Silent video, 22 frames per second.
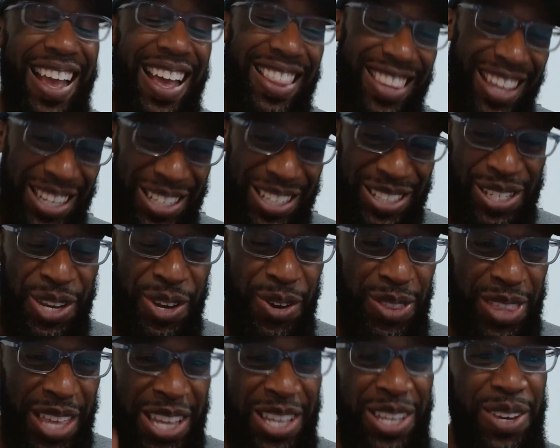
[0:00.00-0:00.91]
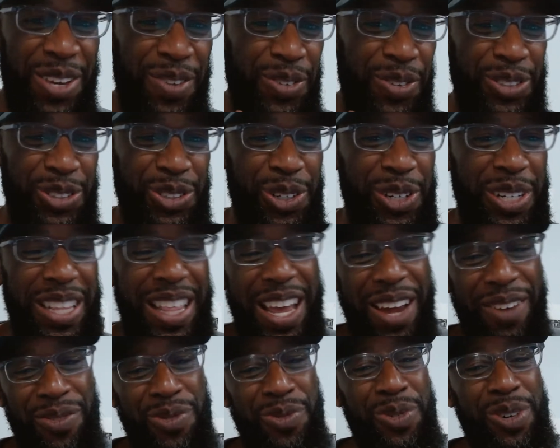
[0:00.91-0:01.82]
Thank you for joining
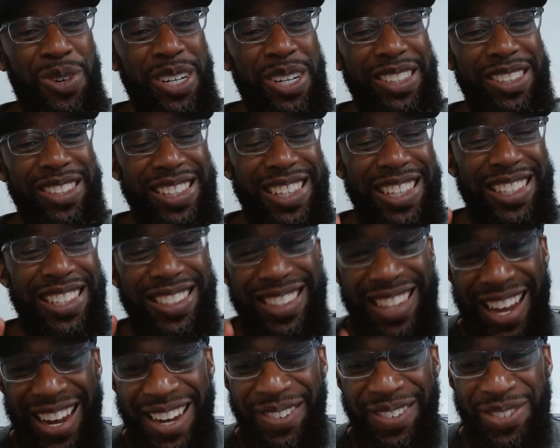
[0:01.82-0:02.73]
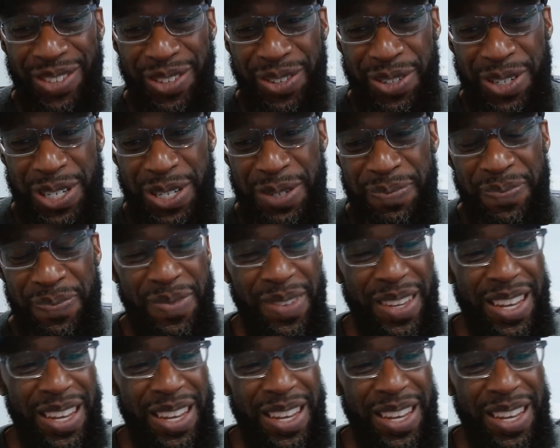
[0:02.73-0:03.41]
everyone to this live stream.